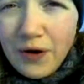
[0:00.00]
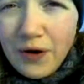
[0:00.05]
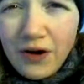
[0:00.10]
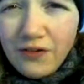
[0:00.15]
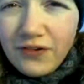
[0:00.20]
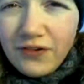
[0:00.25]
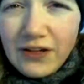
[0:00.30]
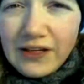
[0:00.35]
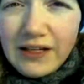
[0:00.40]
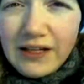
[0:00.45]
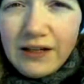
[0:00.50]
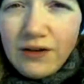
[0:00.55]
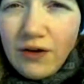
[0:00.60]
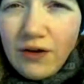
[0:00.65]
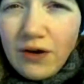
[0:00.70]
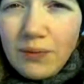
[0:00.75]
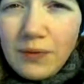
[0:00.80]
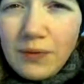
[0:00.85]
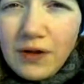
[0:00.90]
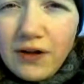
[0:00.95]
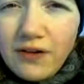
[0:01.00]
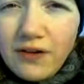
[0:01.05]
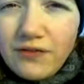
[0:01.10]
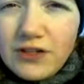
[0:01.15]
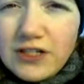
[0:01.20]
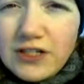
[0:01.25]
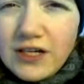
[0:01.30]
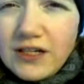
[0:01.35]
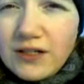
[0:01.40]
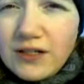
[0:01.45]
perfectly normal
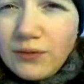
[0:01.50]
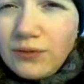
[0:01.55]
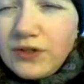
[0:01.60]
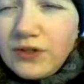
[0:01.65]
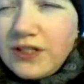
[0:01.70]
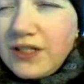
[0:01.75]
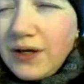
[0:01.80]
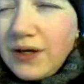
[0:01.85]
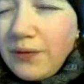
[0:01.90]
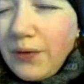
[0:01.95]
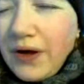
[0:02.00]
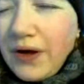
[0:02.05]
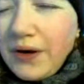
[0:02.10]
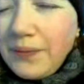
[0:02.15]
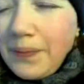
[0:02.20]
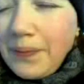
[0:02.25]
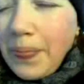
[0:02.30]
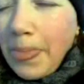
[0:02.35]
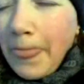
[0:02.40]
conversation with someone,